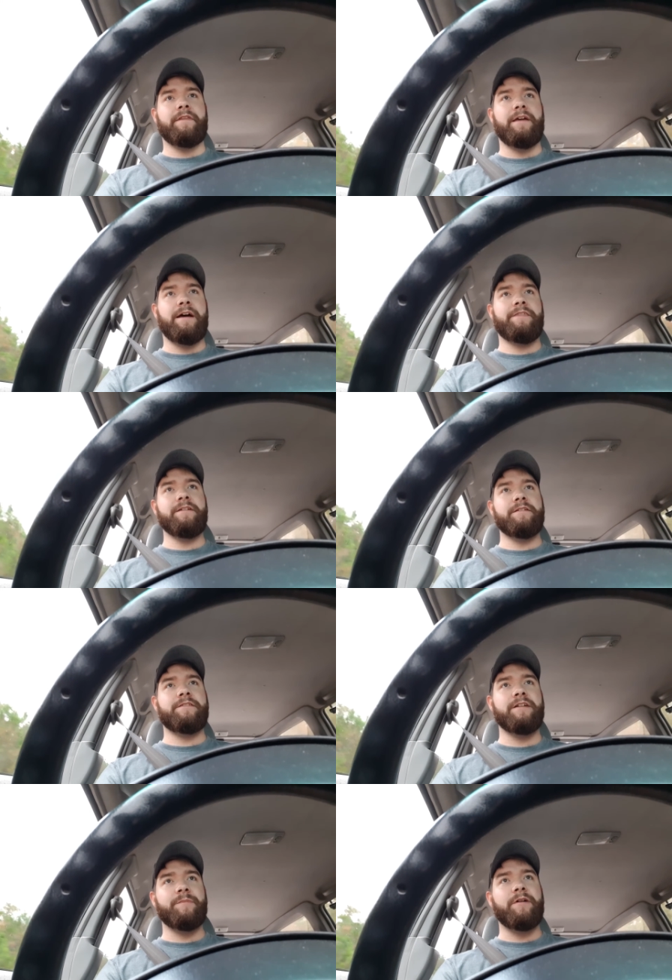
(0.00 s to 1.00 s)
I think the
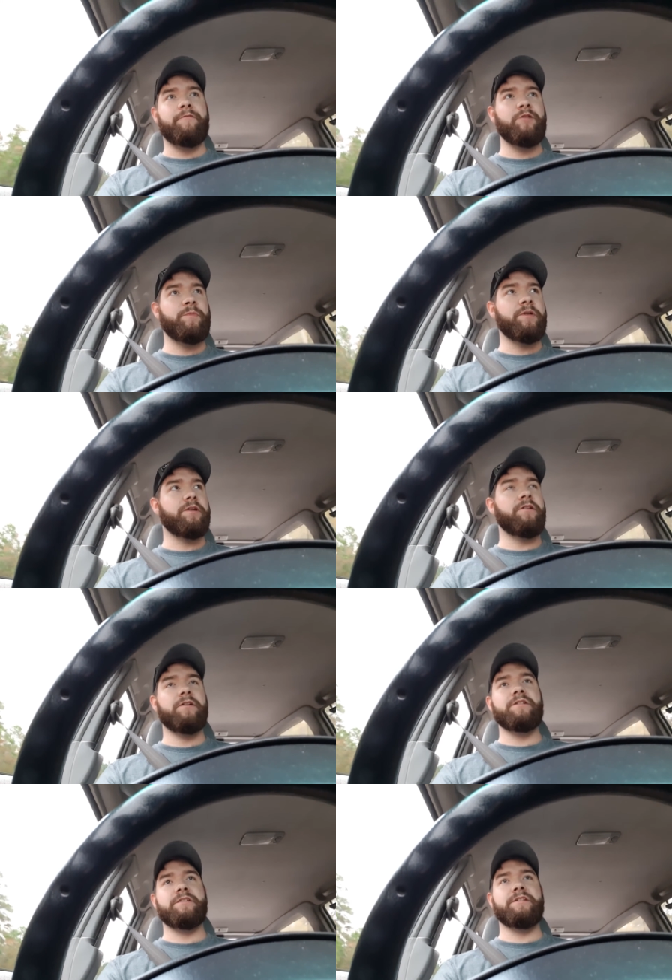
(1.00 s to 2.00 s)
thing about flipping
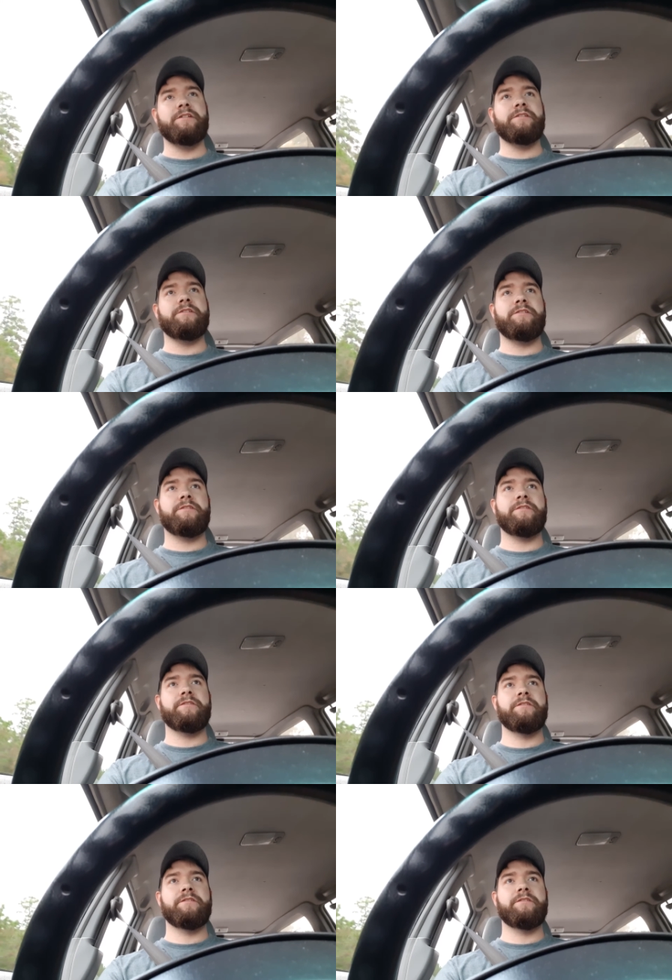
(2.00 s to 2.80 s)
cars is